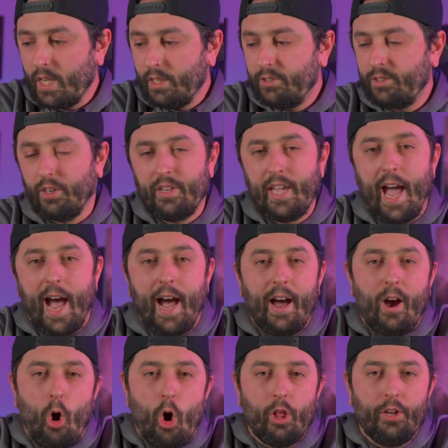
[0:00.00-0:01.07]
So yeah,
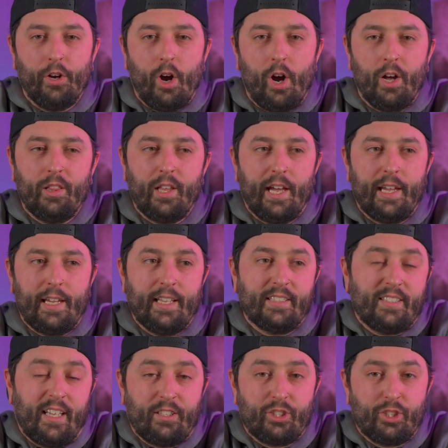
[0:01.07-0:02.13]
all in all, like, it's
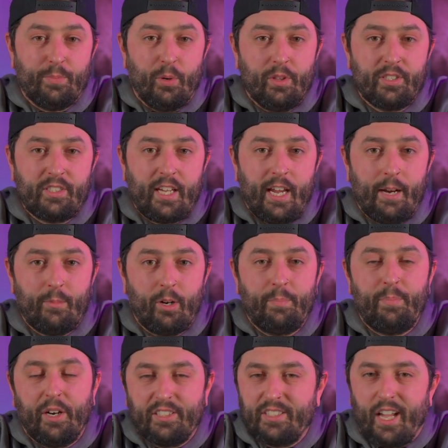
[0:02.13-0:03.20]
not the smoothest camera,
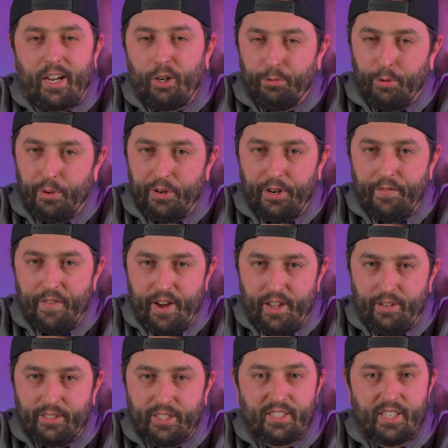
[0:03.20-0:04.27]
but it's not gonna ruin your
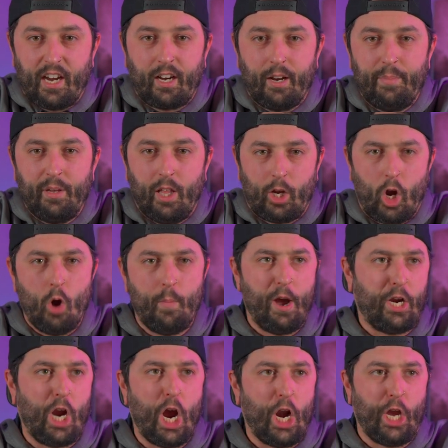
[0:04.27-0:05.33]
videos. It's not gonna be like, oh my
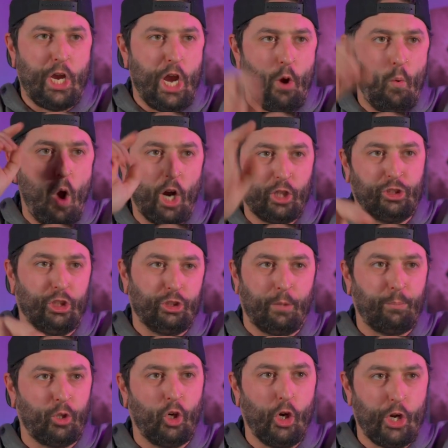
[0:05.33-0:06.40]
god, I can't watch this,
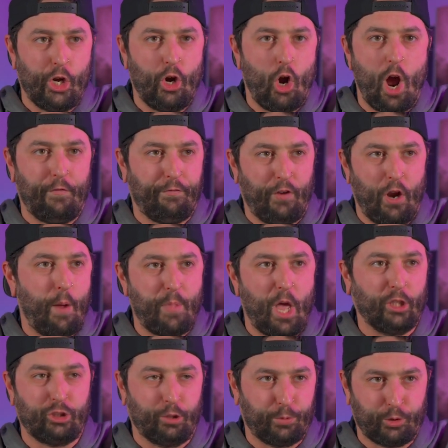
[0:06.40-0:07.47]
I'm turning it off, I'm
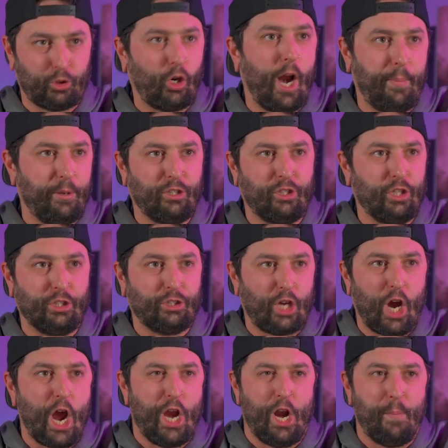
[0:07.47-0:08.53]
not subscribing to this
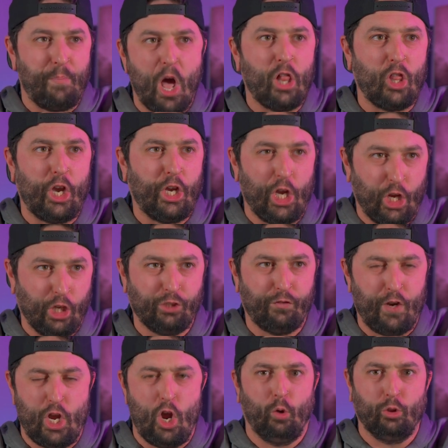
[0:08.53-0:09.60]
guy, and I'm not liking his
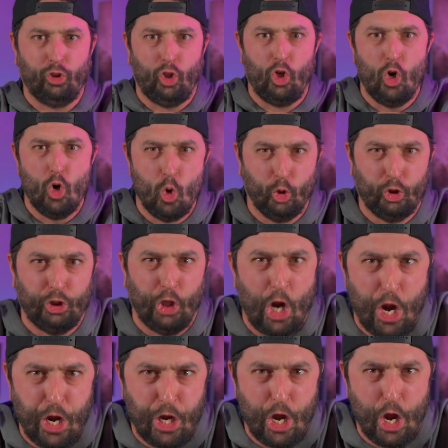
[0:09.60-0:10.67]
video, it's too
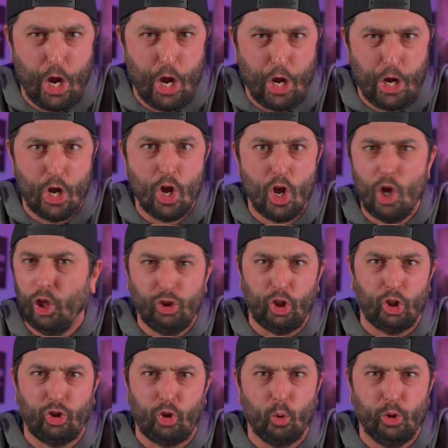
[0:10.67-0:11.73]
shaky. It's
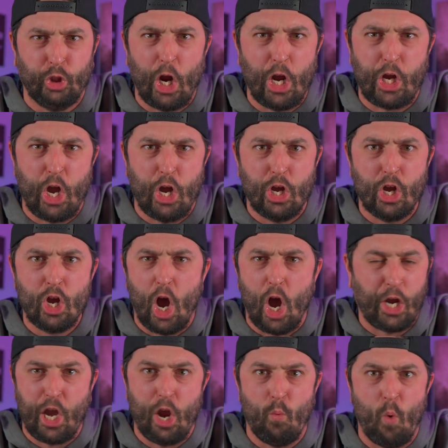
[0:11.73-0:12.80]
just too shaky. I
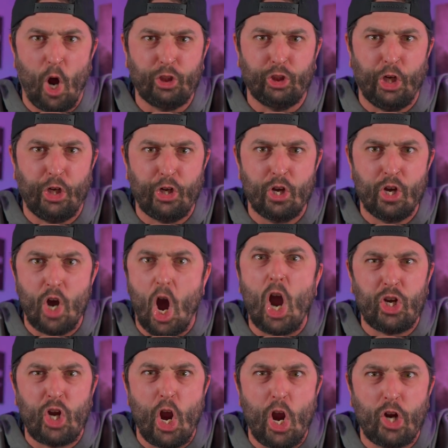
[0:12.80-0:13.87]
can't watch it. I
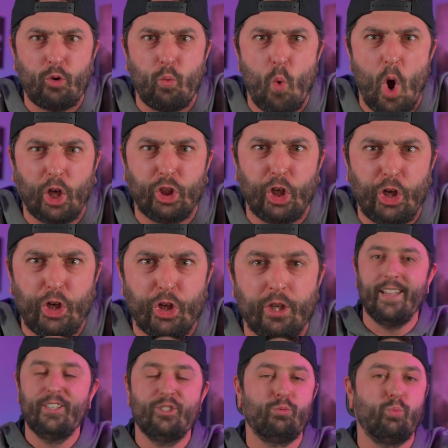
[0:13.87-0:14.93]
can't watch it.
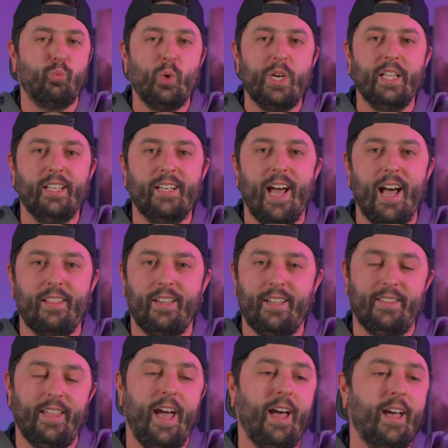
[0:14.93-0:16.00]
It's really not like
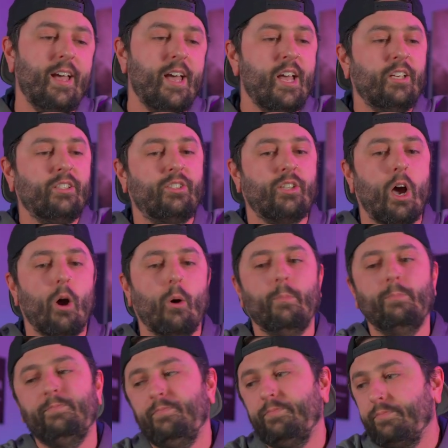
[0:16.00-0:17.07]
that.
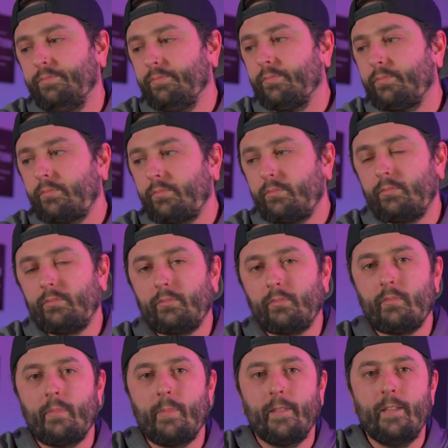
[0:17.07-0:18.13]
So,
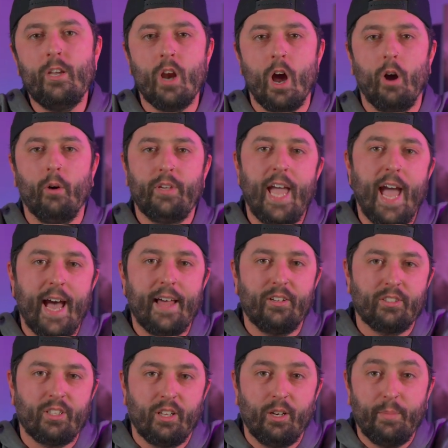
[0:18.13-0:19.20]
you know, yeah,
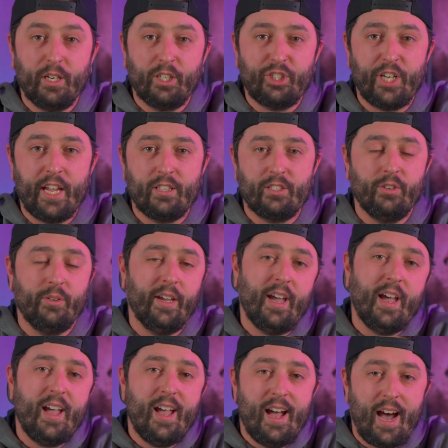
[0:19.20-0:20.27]
there's a little bit of shake to
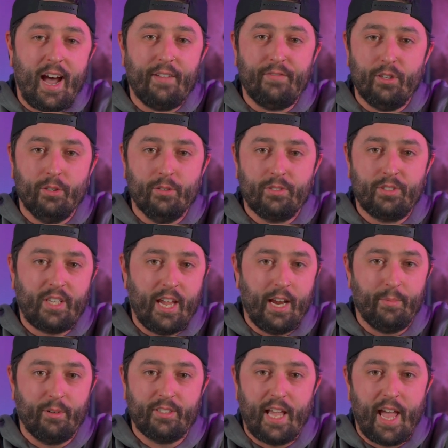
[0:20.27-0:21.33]
it. I've used
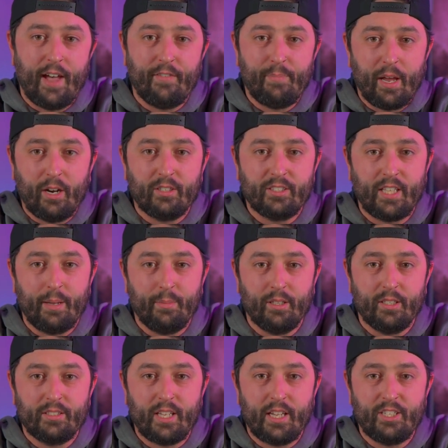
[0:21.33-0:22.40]
cameras that have better
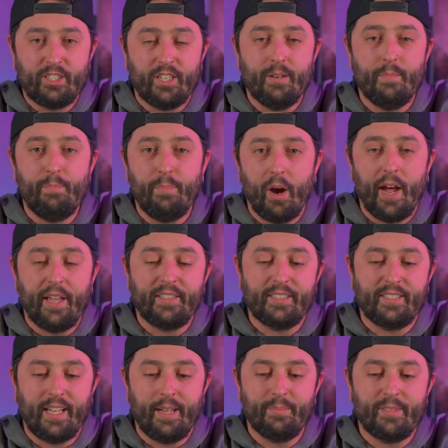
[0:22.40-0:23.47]
stabilization, but at the
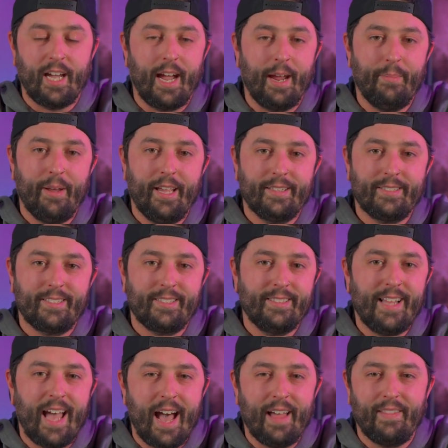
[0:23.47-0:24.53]
same time, it's
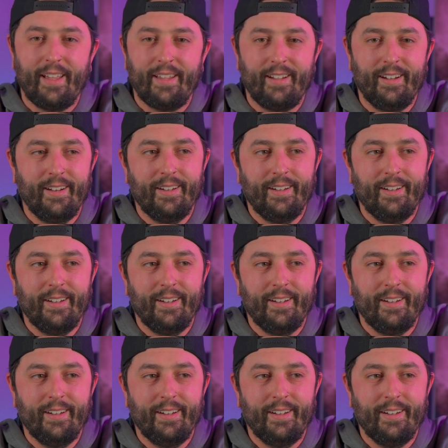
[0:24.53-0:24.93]
not like